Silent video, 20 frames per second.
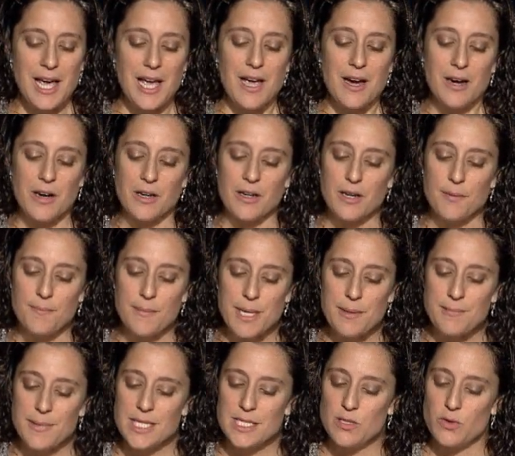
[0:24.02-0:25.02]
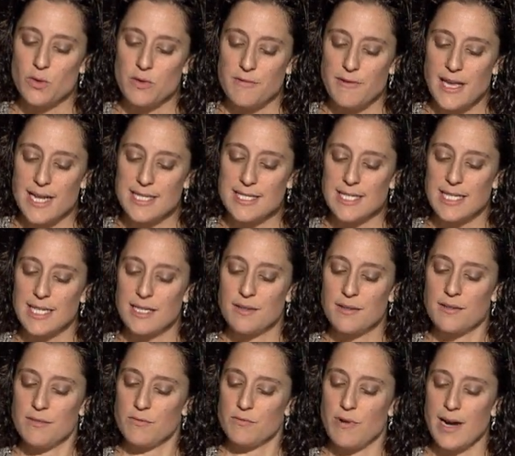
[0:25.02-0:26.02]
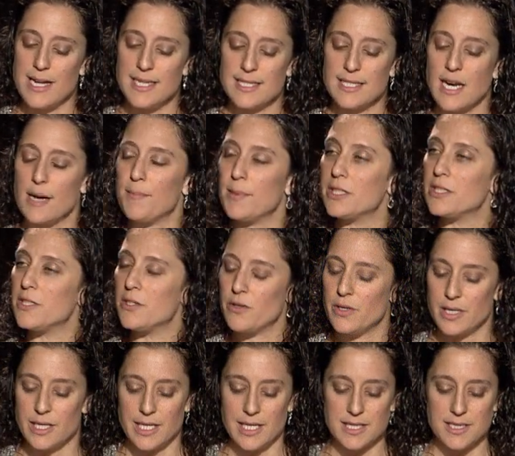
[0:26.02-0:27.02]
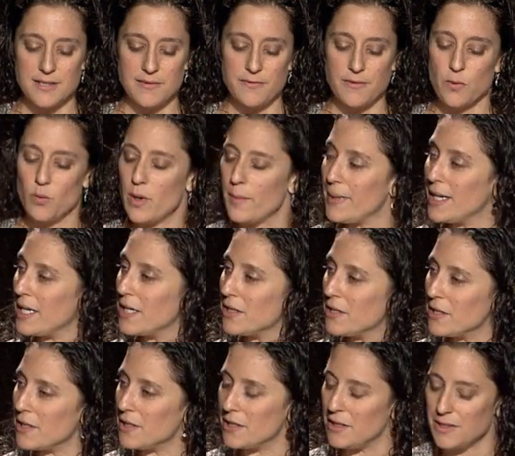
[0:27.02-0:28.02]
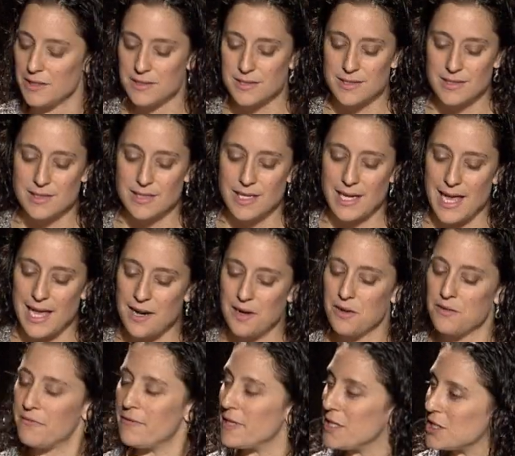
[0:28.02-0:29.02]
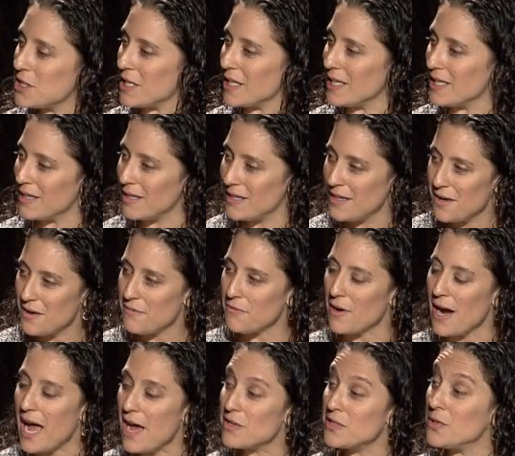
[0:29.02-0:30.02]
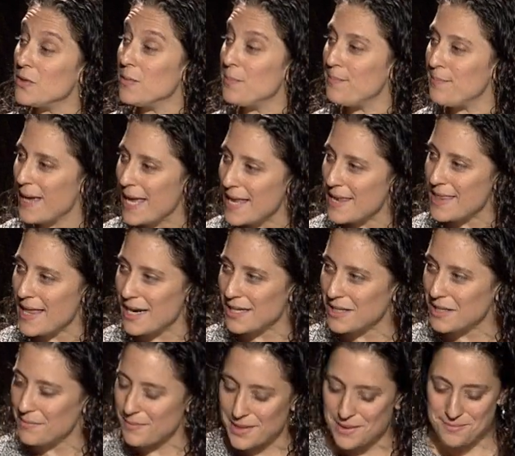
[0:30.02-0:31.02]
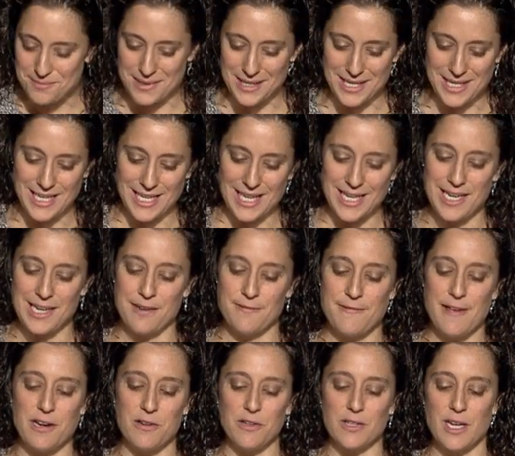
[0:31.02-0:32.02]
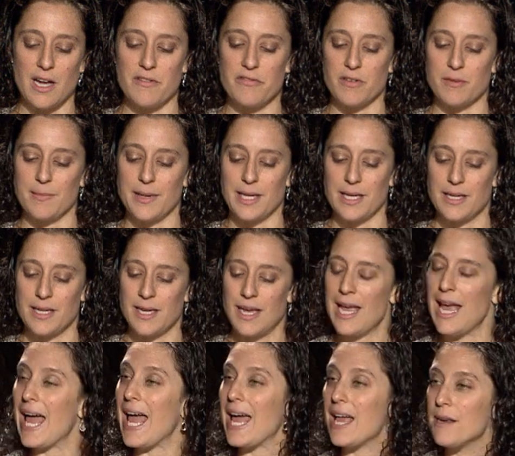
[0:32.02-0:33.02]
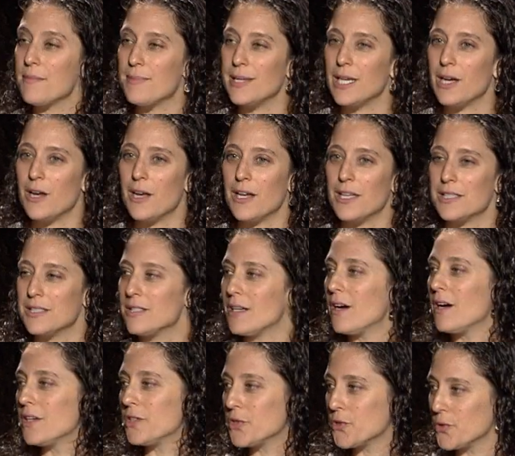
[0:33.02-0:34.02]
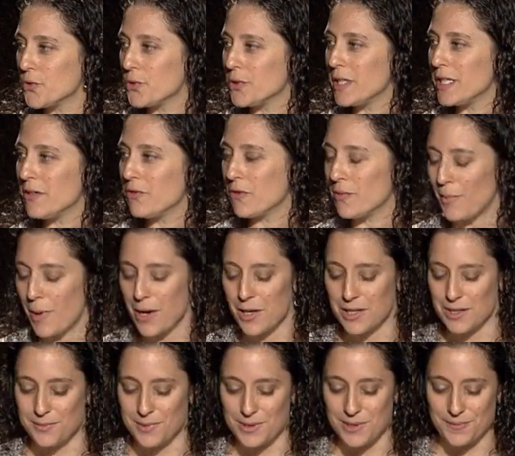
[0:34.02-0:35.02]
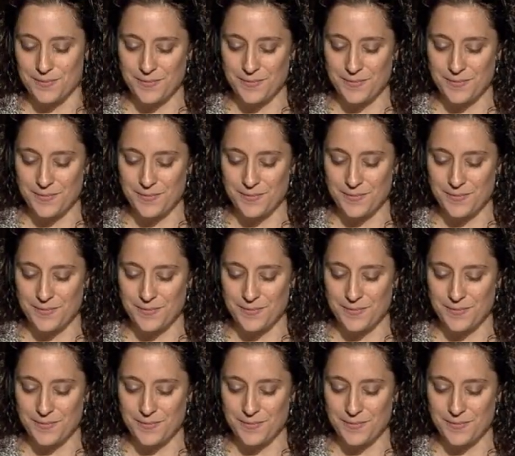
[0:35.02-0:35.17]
Her commitment to advancing rights and opportunities for women and girls, and her vision for how to embed that commitment in the federal government and beyond are truly remarkable.